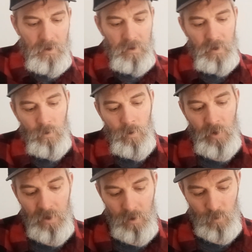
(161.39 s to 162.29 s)
So when
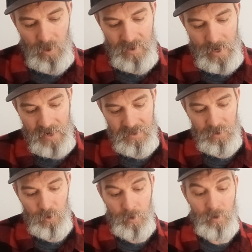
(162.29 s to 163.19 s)
we do the
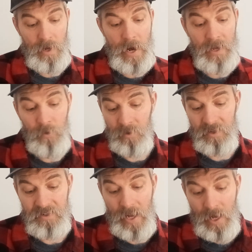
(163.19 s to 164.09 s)
1,290 with the
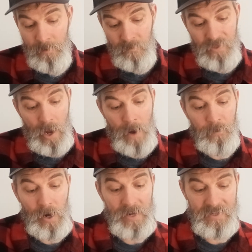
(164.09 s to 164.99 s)
same thought
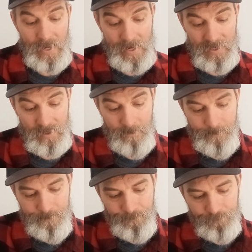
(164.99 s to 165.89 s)
process,
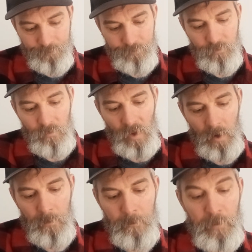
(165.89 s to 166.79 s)

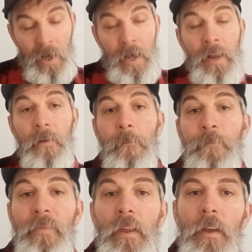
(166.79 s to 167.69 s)
but
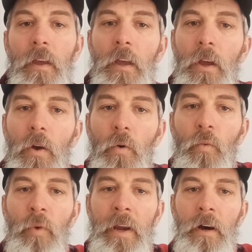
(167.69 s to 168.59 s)

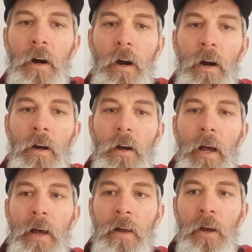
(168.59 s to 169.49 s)
we
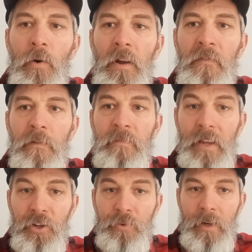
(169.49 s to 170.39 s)
are going from
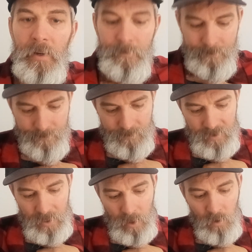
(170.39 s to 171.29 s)
Tishrei.
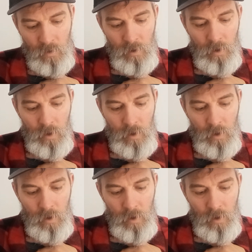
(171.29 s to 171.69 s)
So